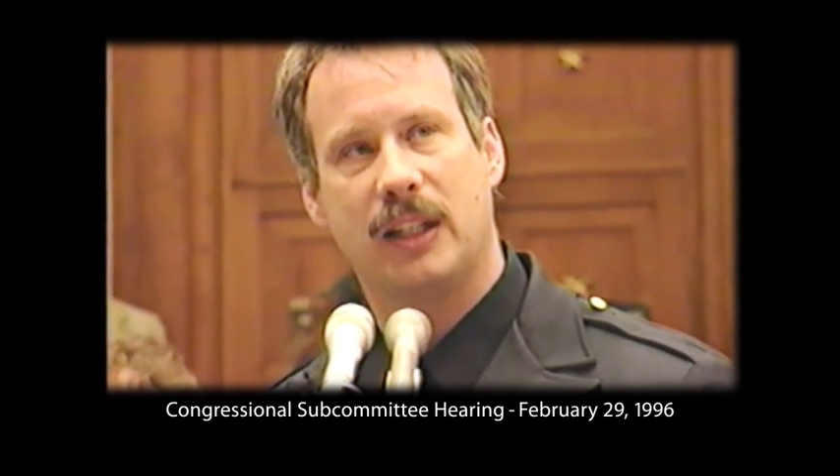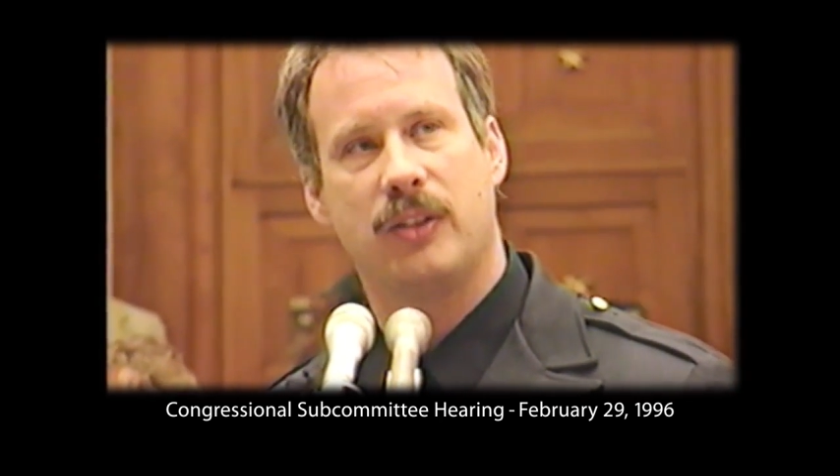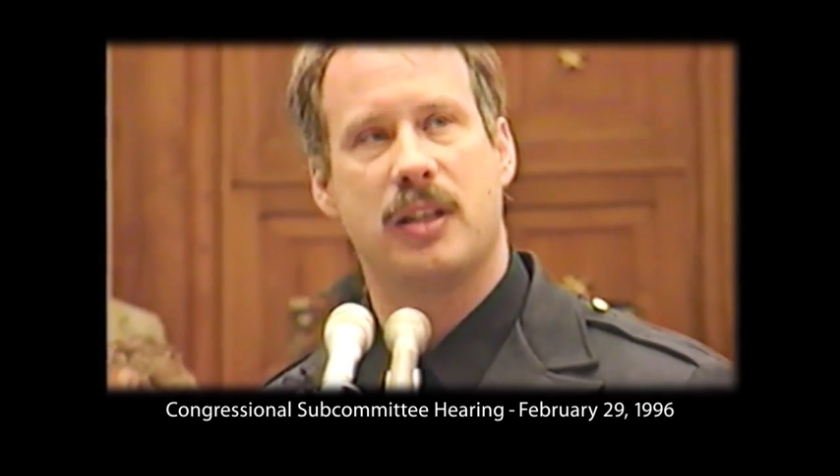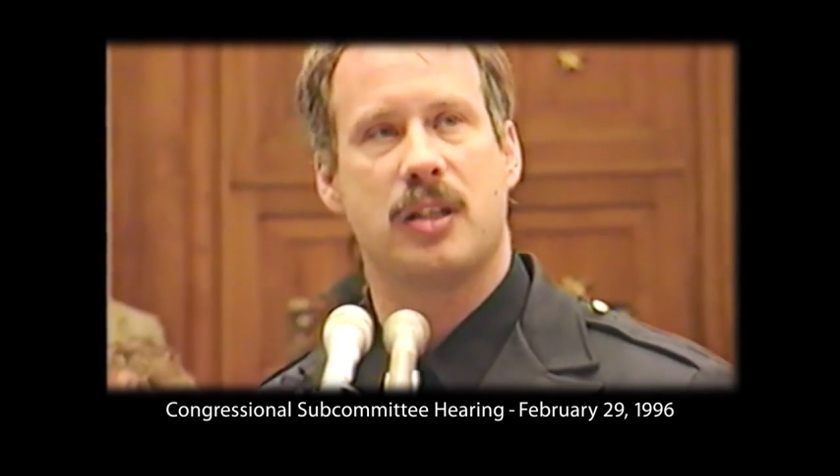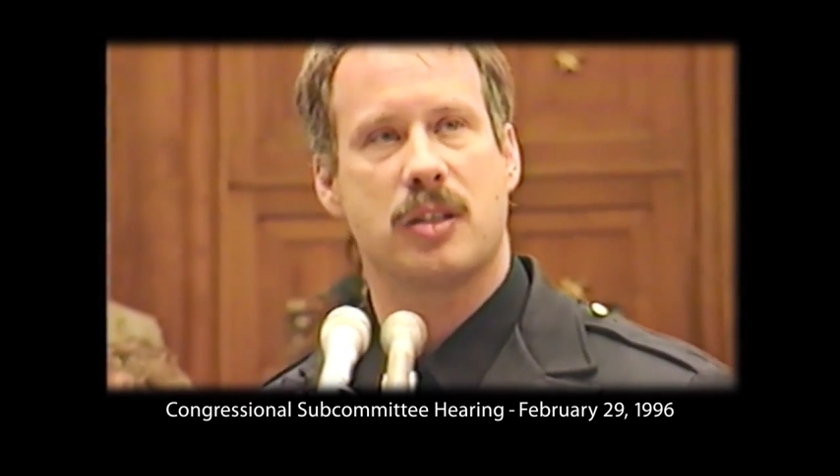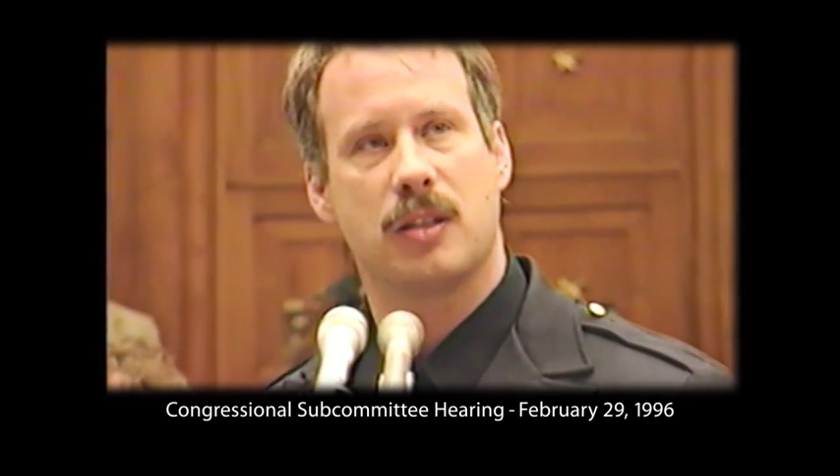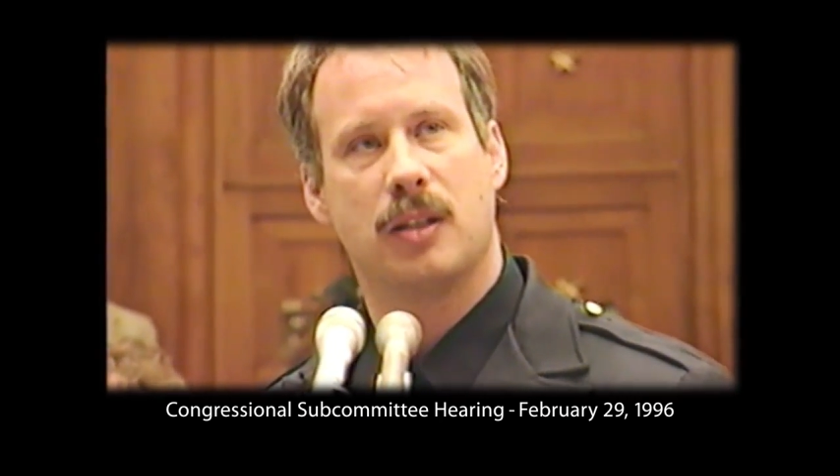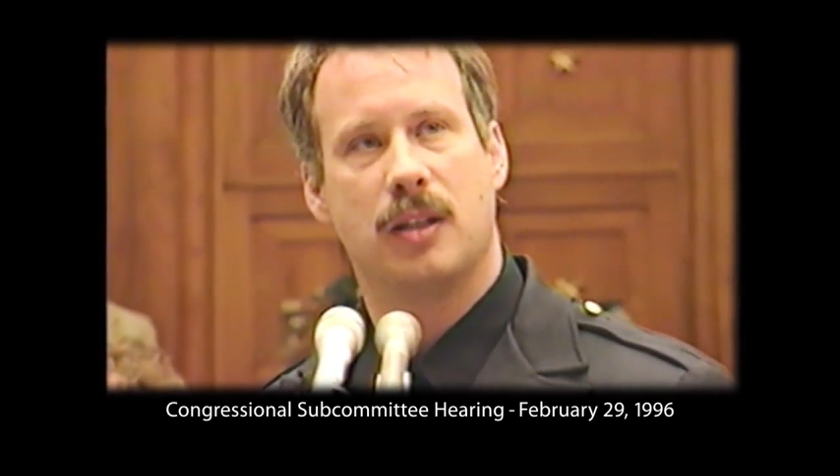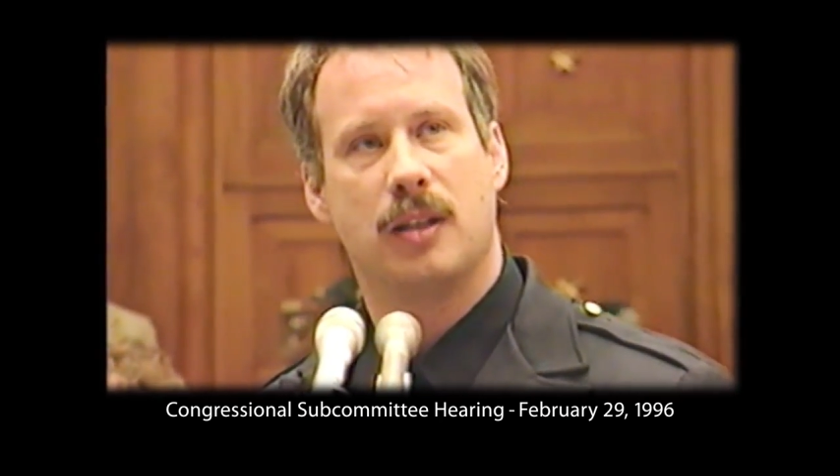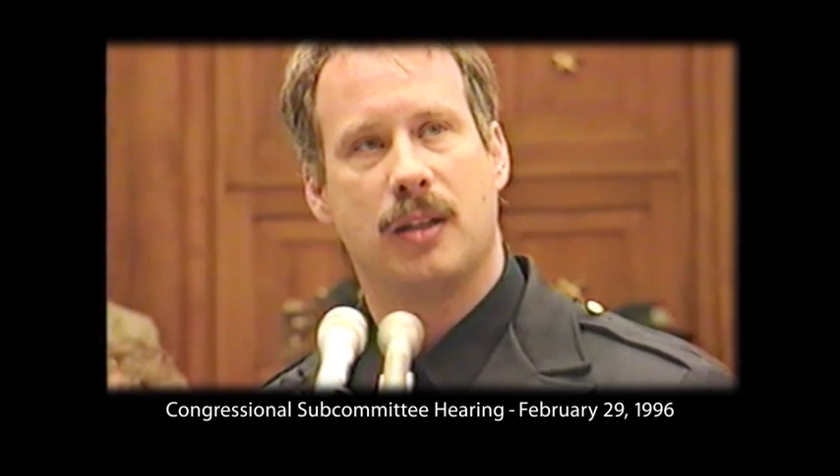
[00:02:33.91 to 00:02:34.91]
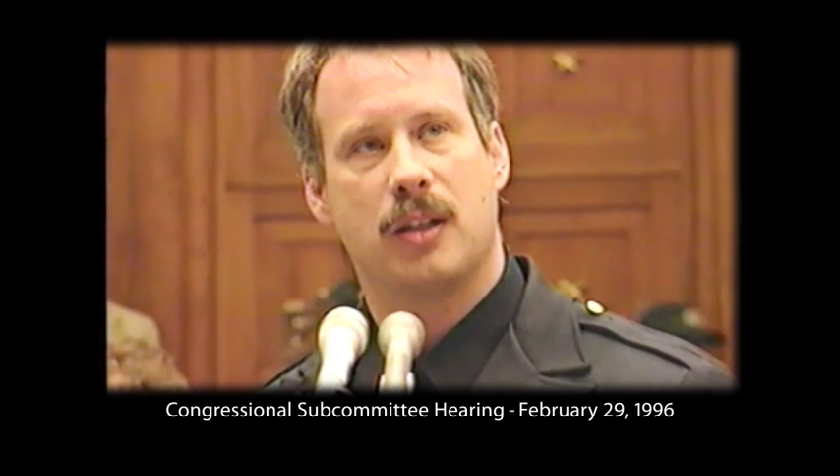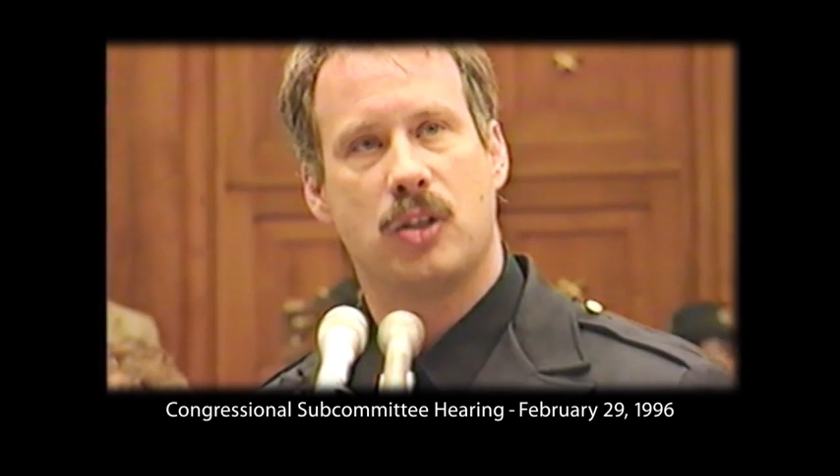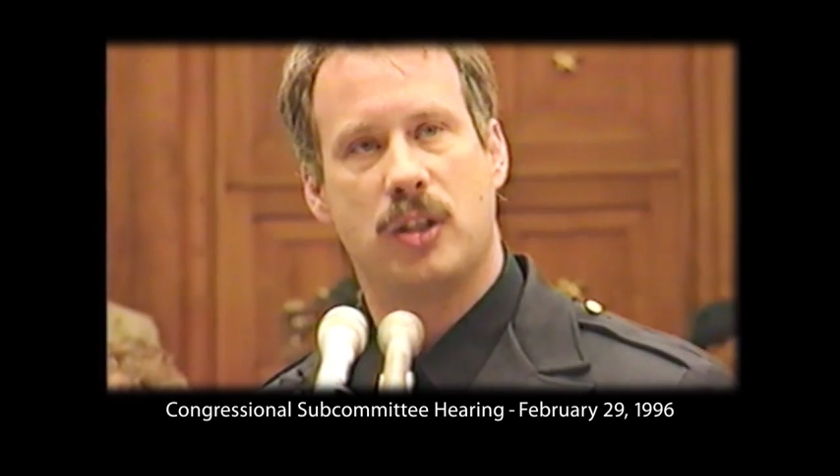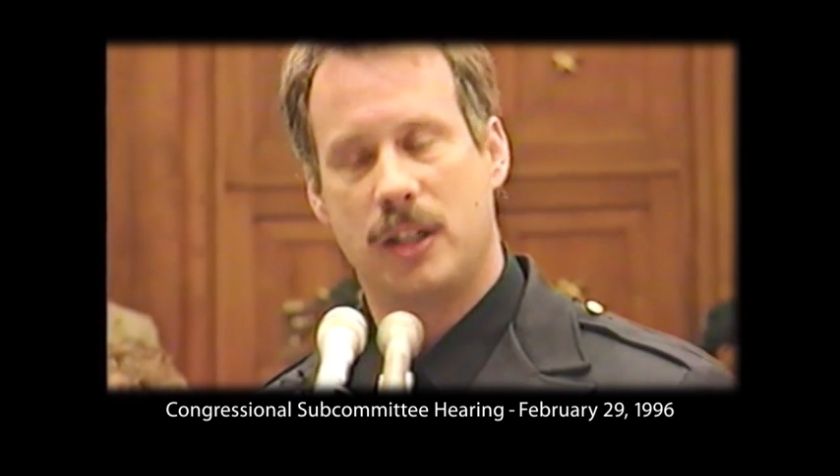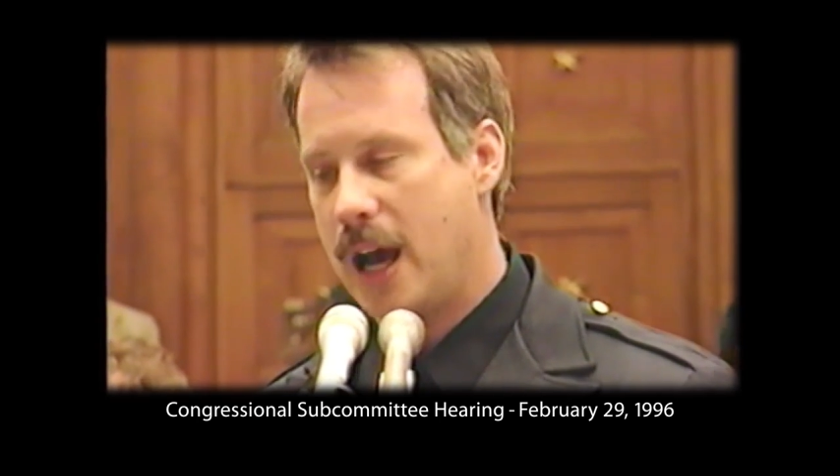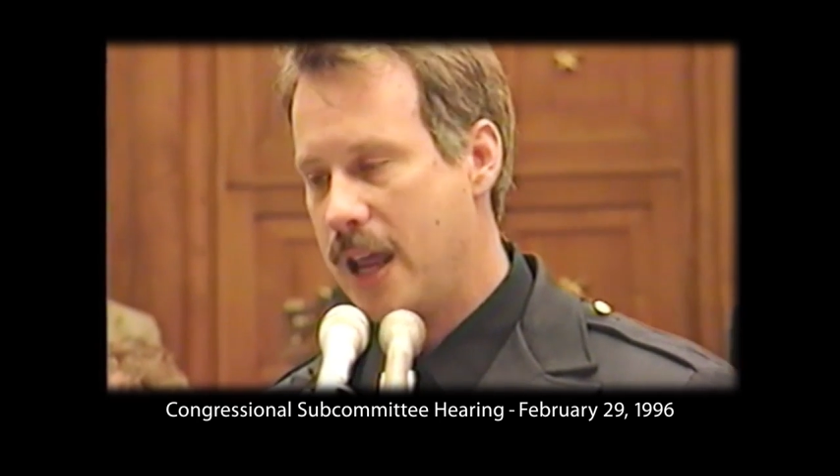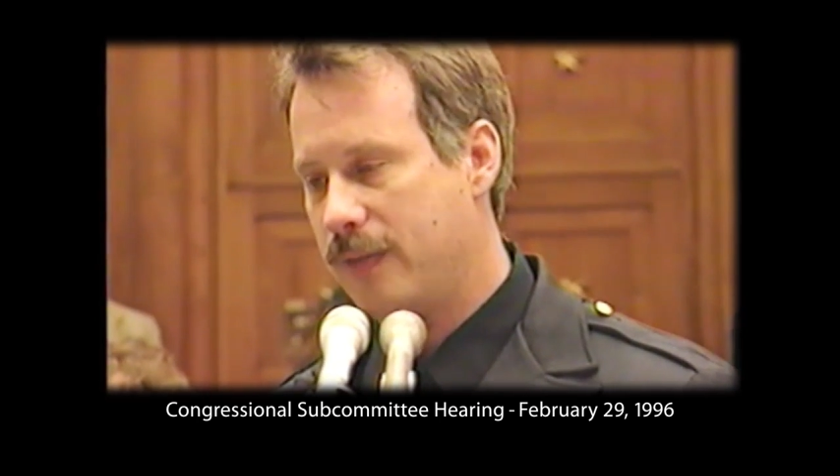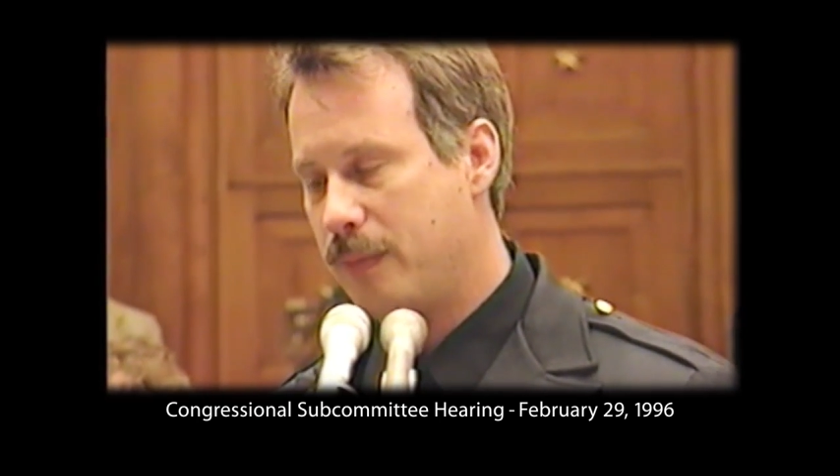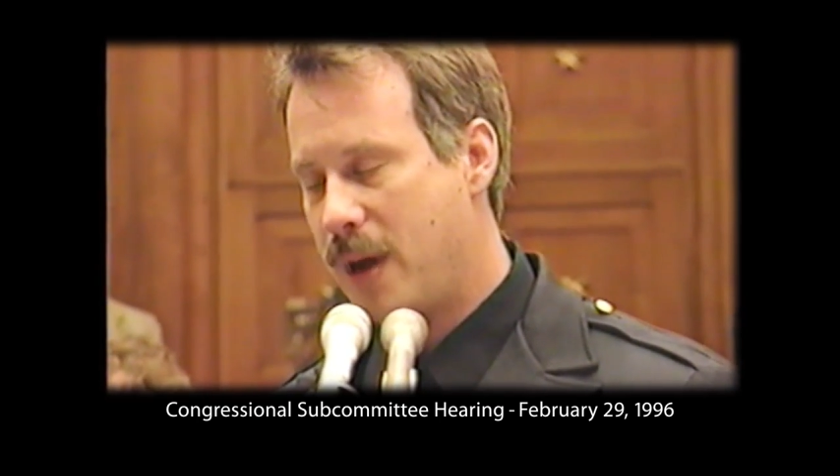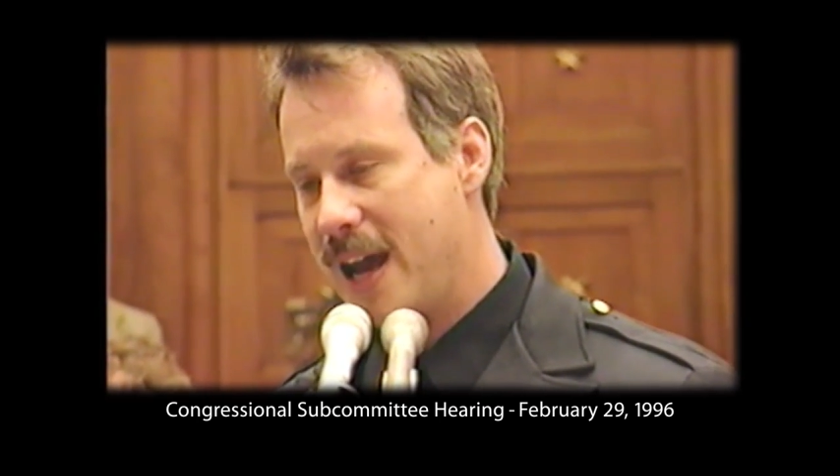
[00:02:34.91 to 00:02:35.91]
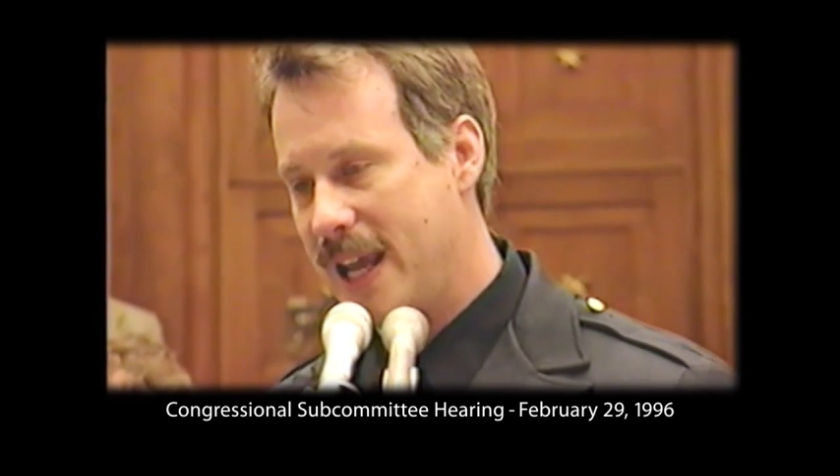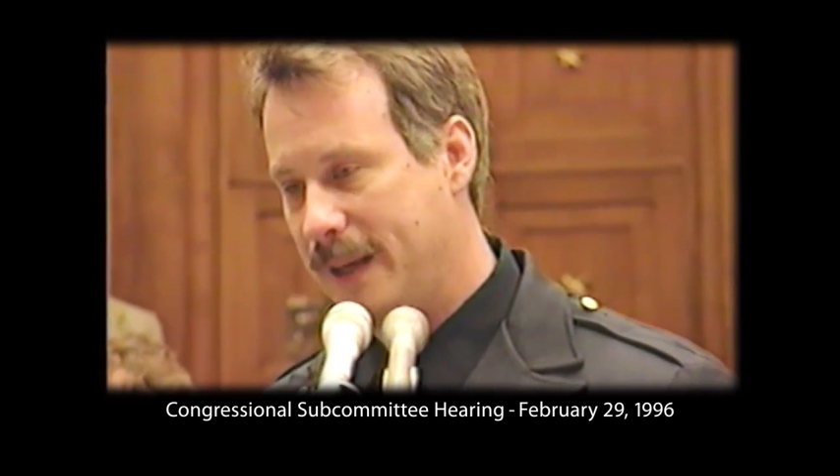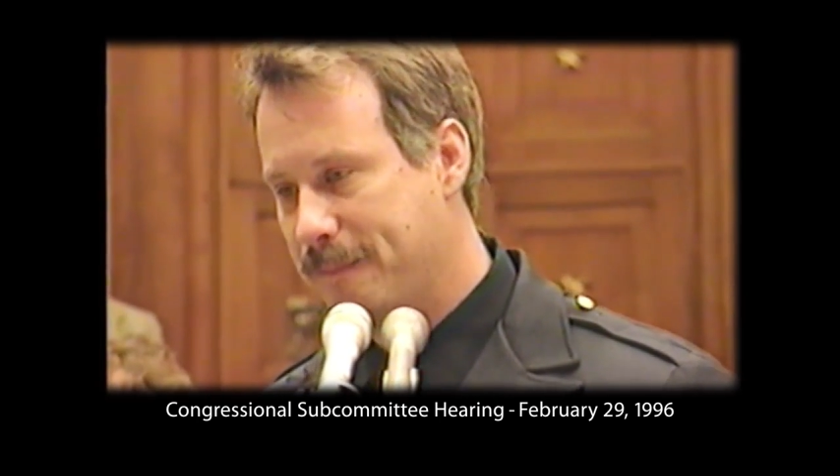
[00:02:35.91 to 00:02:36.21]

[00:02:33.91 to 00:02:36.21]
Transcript: illness. She died of my